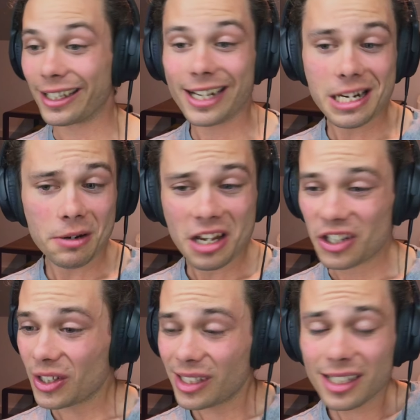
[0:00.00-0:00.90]
Again,
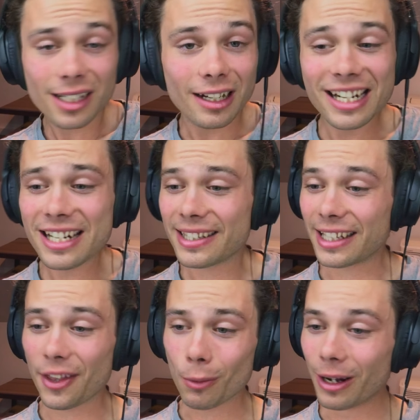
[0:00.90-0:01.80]
just as clean as
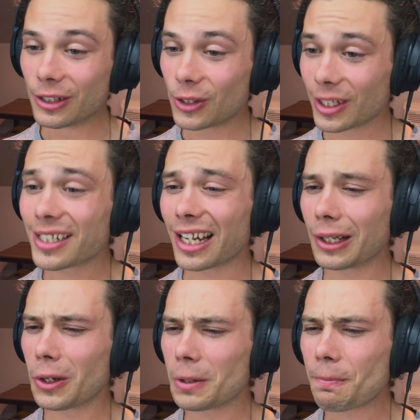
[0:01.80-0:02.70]
the other one. It's just a
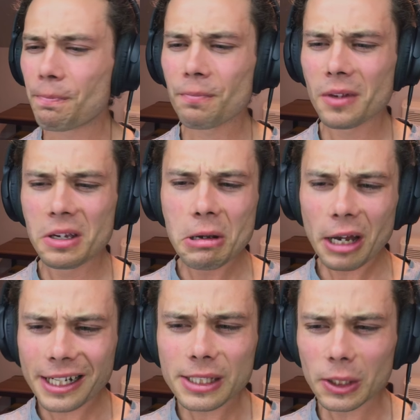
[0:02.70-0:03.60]
lot,
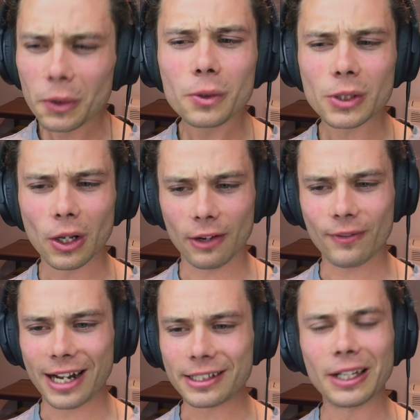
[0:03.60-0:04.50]
I guess it looks a lot
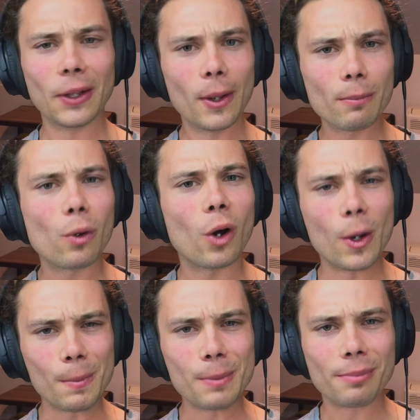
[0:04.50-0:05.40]
fancy, a lot more
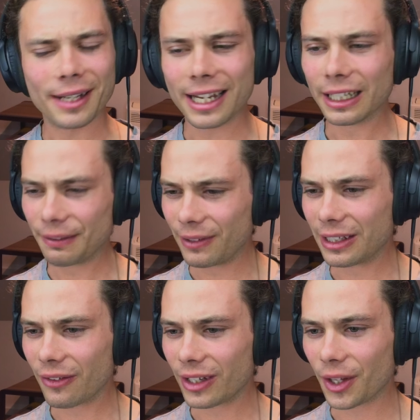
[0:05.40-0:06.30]
open plan living
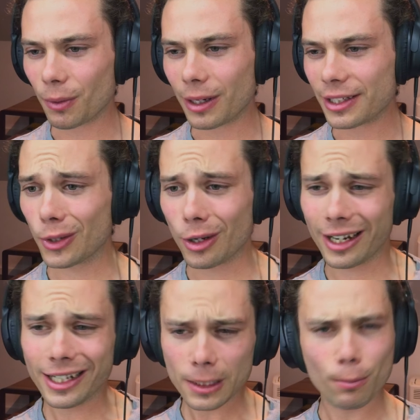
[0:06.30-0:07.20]
than the other one. So
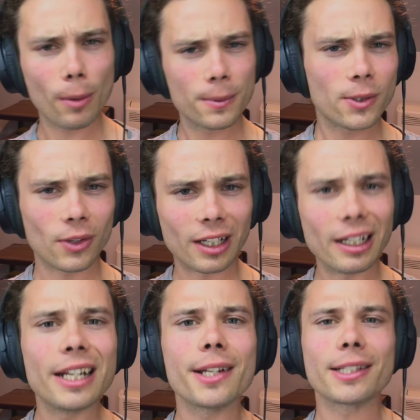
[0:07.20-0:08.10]
I guess props to the
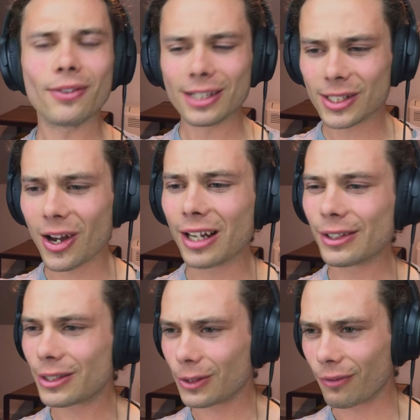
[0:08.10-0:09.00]
cleanness and the
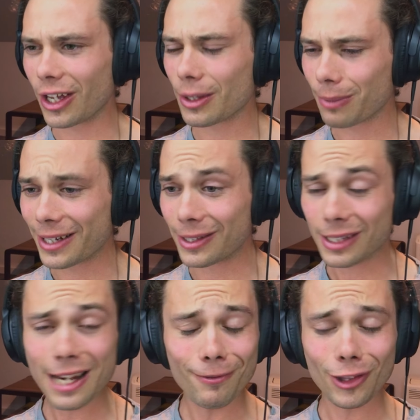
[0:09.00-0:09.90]
stylists of the other places.
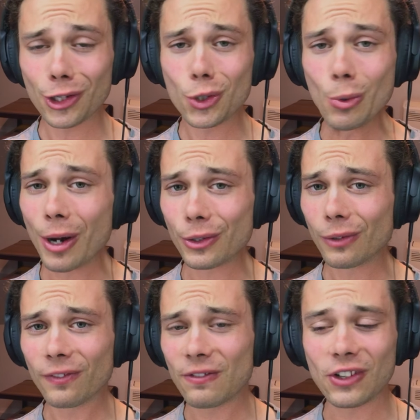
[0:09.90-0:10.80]
Even the
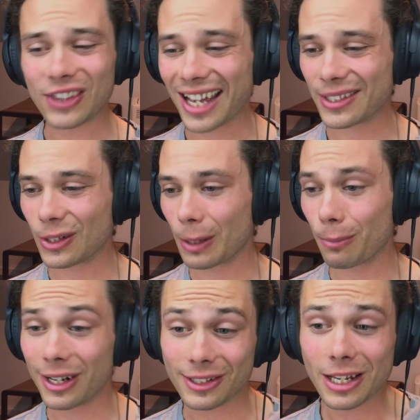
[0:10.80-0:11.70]
$250,000
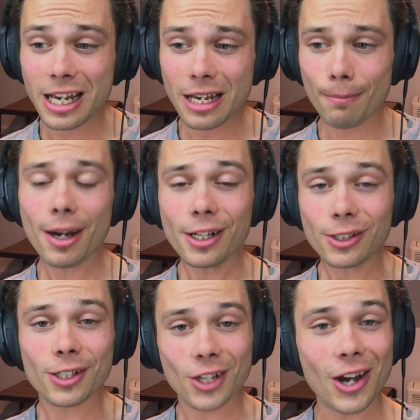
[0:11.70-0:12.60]
place
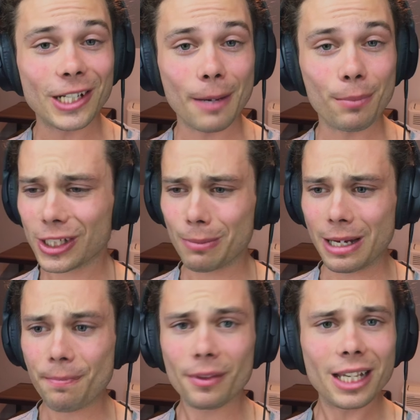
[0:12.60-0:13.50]
managed to tidy up just to
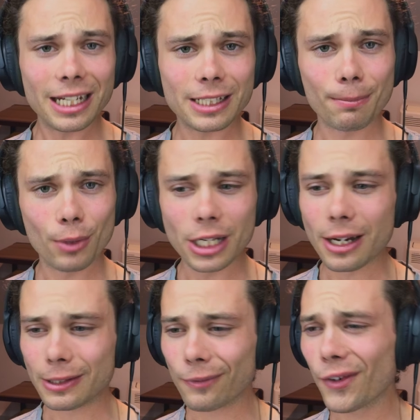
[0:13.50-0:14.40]
be getting some pretty
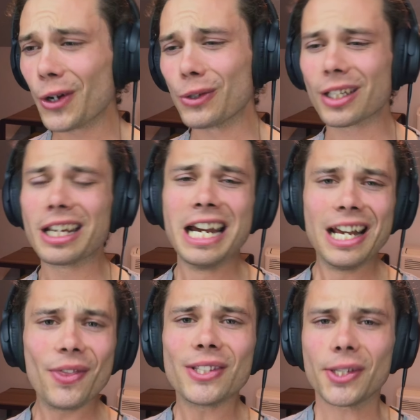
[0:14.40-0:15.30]
decent photos. And
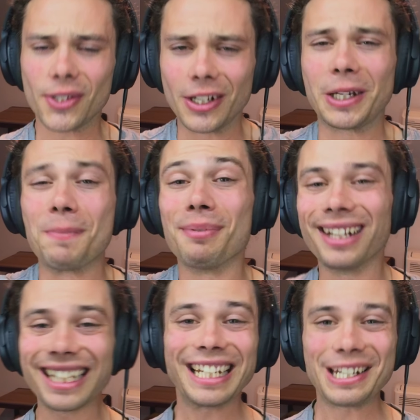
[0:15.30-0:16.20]
this is in a
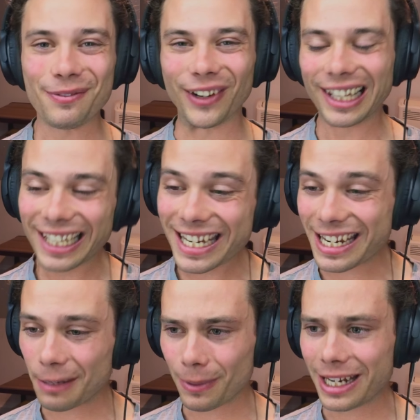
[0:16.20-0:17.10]
completely different
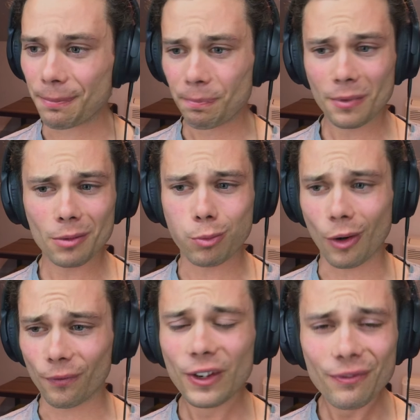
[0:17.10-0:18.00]
league, being,
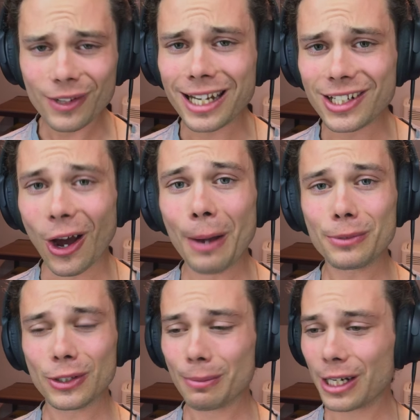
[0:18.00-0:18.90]
15
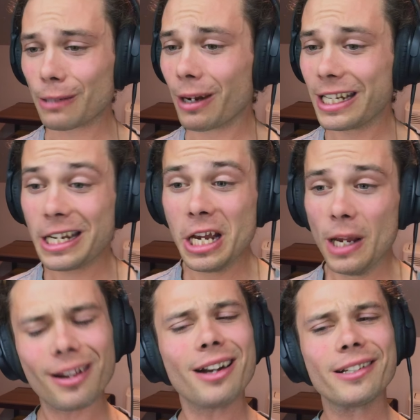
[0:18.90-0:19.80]
times as much money?
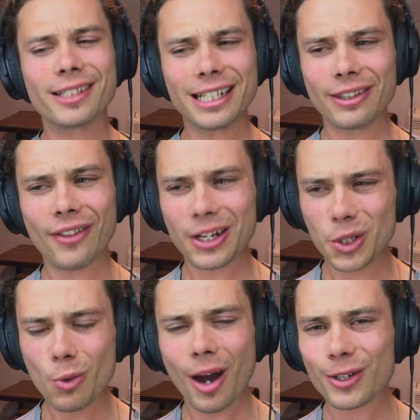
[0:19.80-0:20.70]
But I just think that
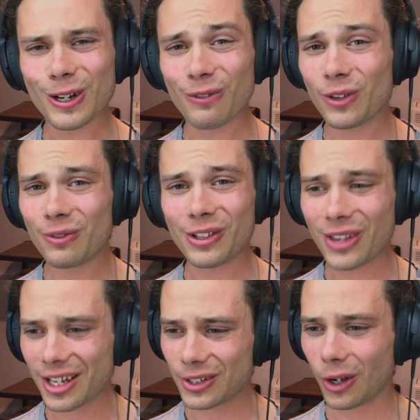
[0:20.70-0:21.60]

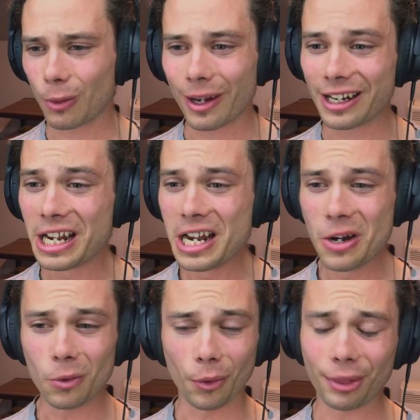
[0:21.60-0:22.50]
$250,000 one,
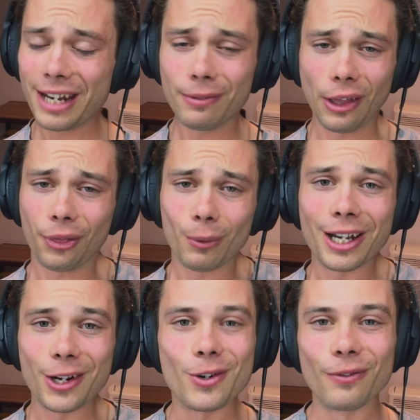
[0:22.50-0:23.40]
or even the
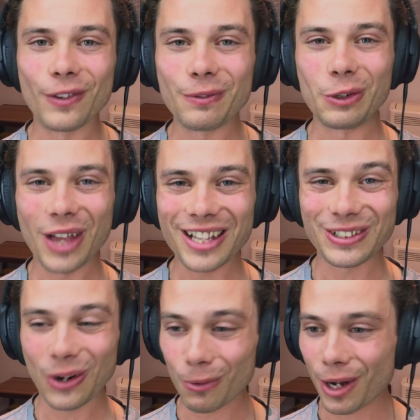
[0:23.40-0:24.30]

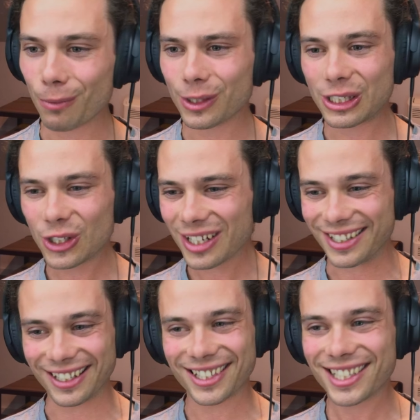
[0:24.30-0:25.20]
$350,000 one, was
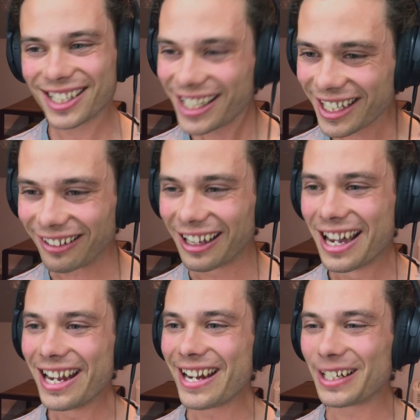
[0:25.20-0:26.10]
just a steal
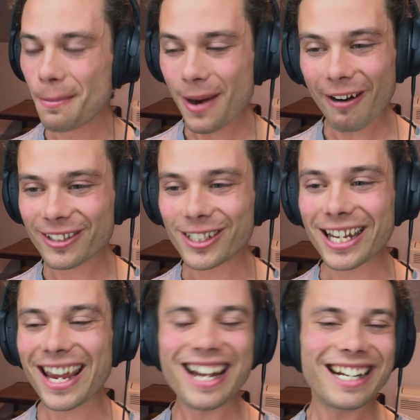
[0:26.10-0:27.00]
in comparison
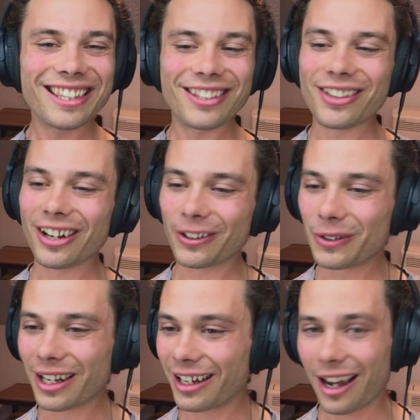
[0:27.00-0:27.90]
to anything that I
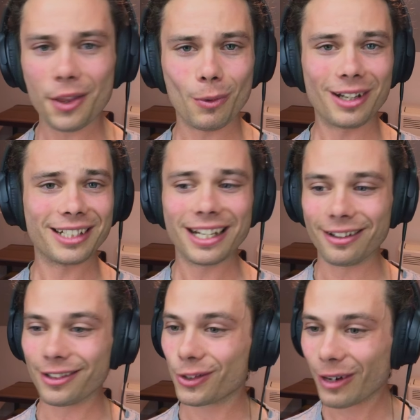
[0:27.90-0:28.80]
could otherwise get
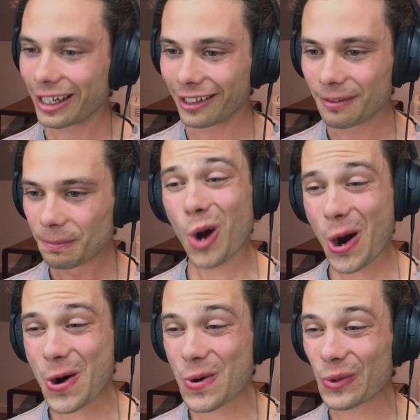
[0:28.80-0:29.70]
in Australia.
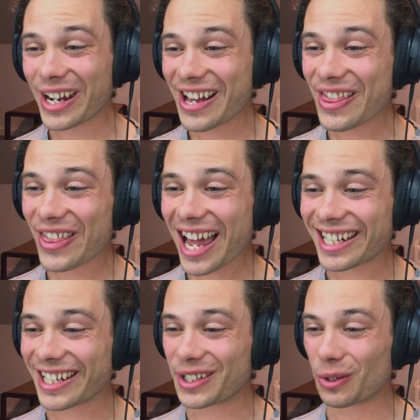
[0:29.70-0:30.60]
Whoa, now
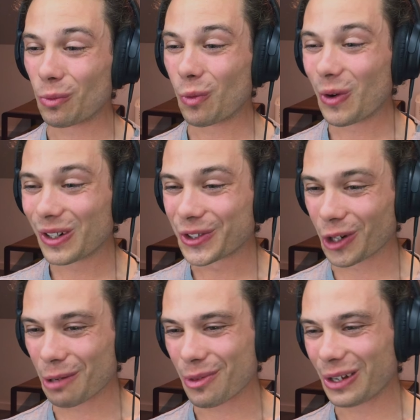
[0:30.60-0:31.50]
that is a
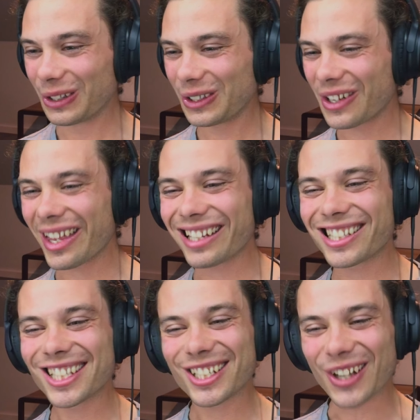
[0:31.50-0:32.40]
wardrobe though. Look at that
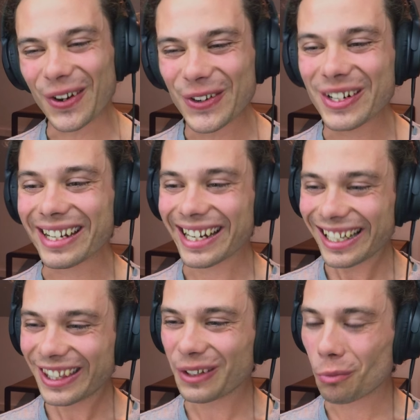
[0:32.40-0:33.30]
stone
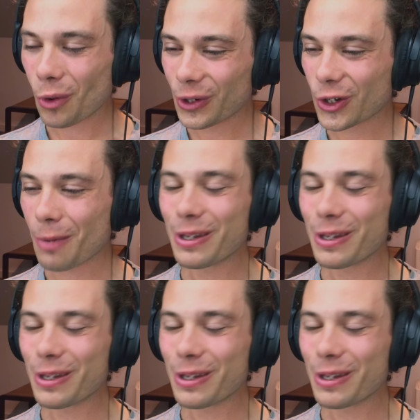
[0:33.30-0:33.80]
in the wardrobe.